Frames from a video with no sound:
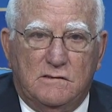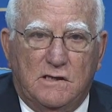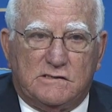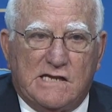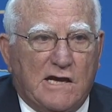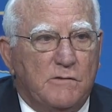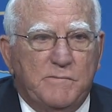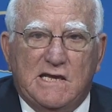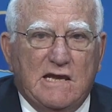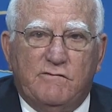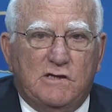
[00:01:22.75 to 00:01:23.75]
It's not gonna be
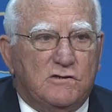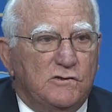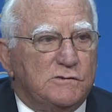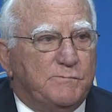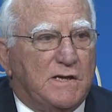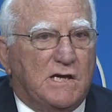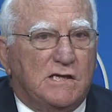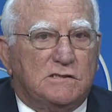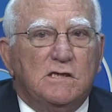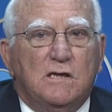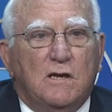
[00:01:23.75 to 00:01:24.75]
given to us
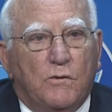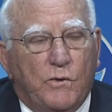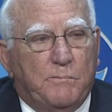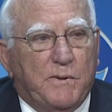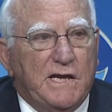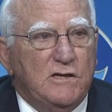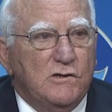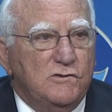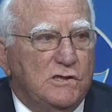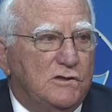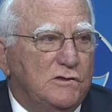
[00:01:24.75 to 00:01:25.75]
because we pay
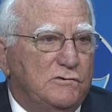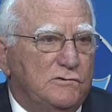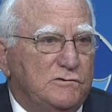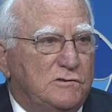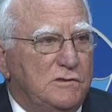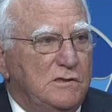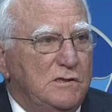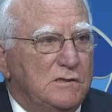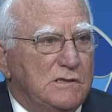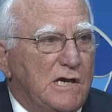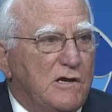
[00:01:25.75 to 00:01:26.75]
union dues.
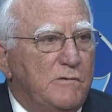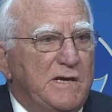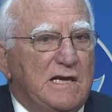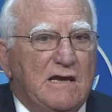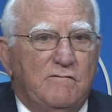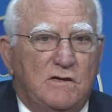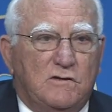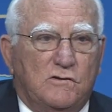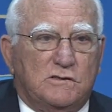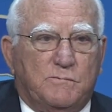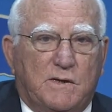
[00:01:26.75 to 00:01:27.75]
It's not gonna be given
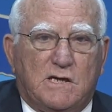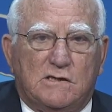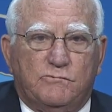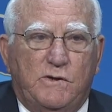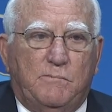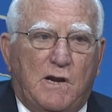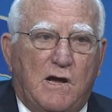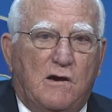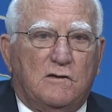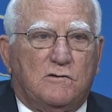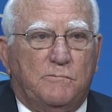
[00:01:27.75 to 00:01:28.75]
to us because we
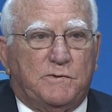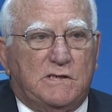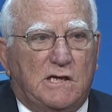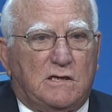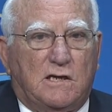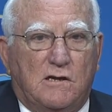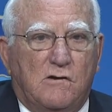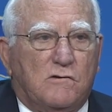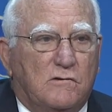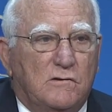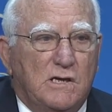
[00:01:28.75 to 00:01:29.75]
belong to a particular local.